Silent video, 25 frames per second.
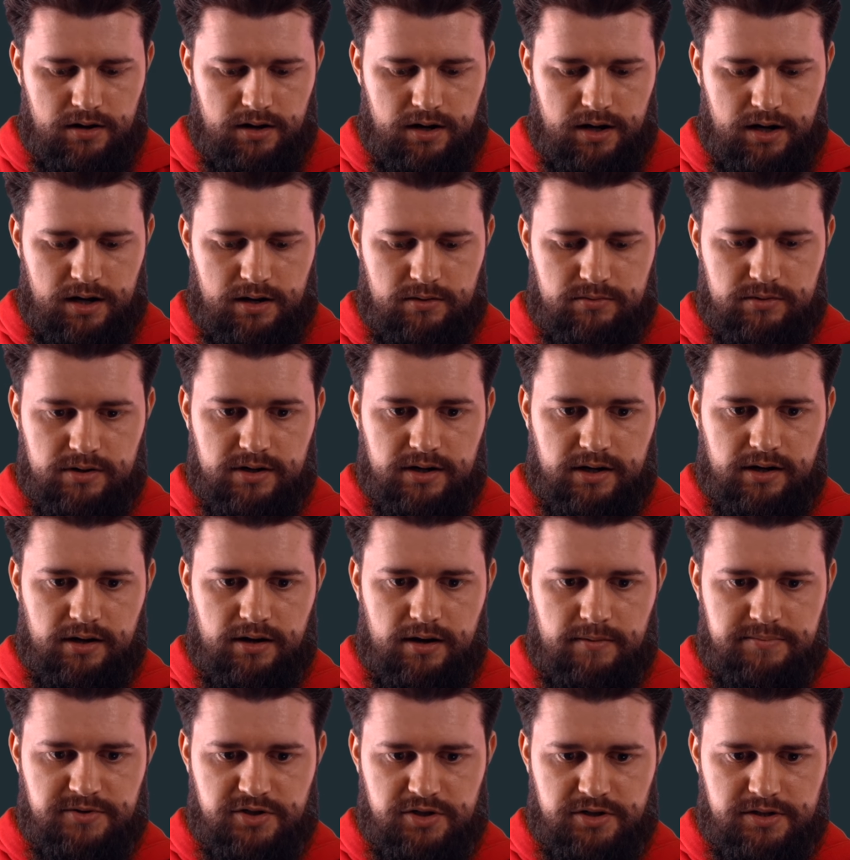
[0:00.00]
and we're going to
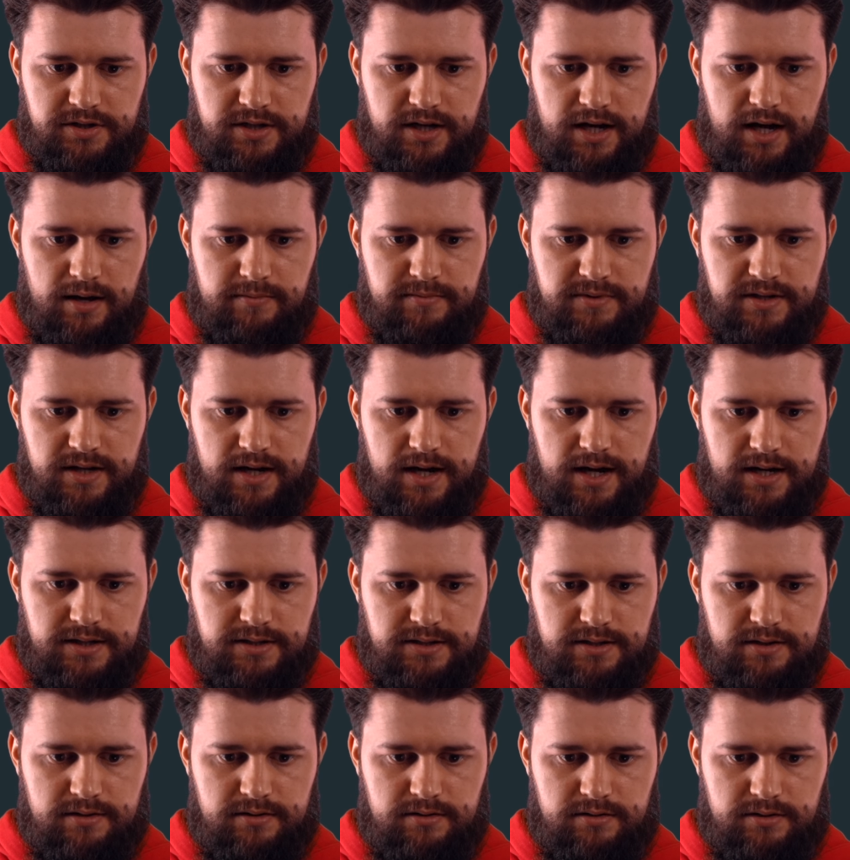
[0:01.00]
capture
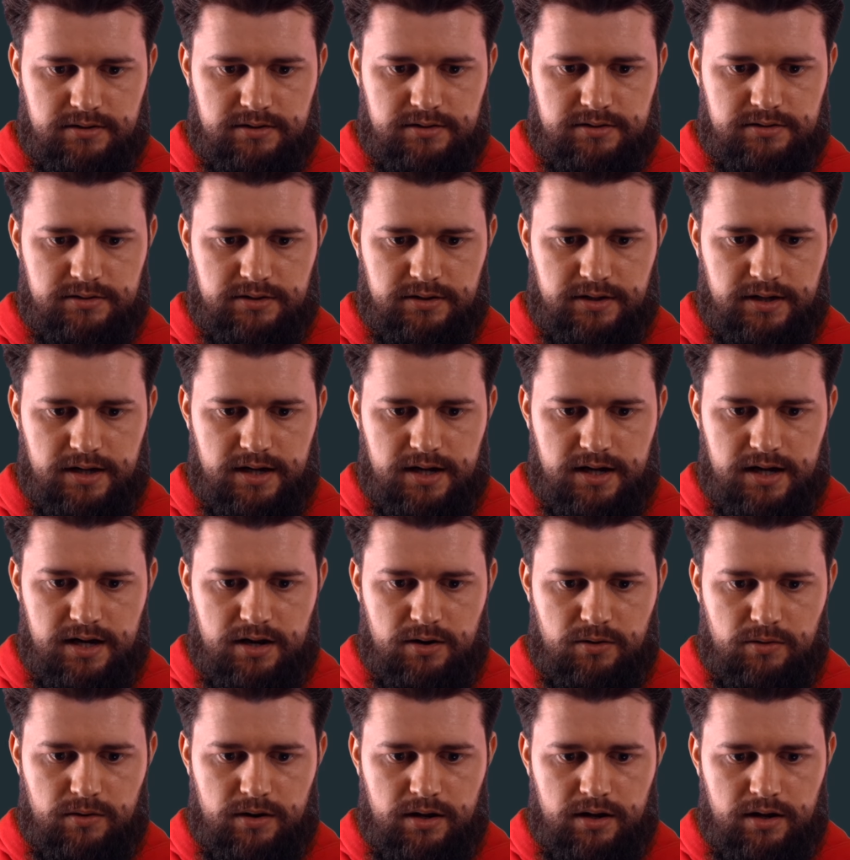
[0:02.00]

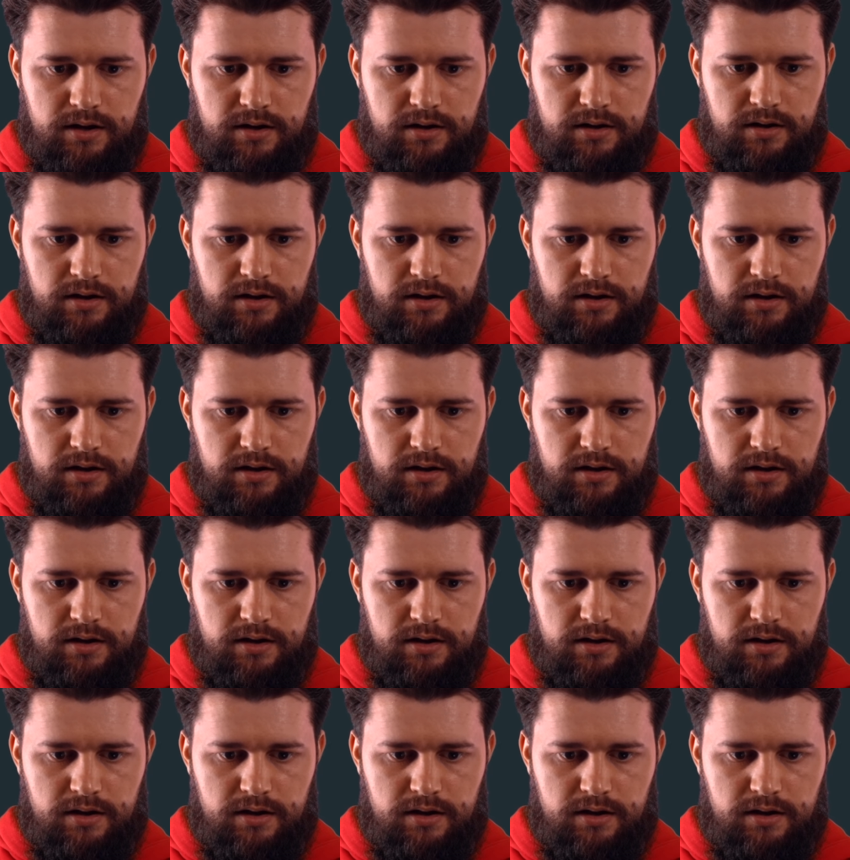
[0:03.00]
time.now.